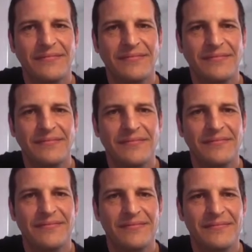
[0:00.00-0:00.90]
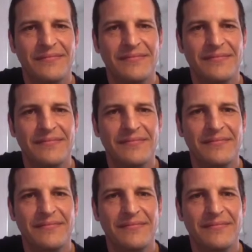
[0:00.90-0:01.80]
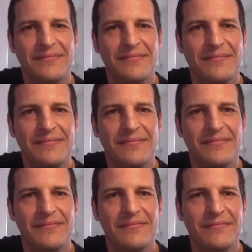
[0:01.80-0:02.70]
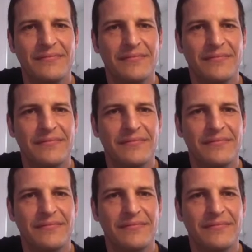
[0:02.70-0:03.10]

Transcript: (silent)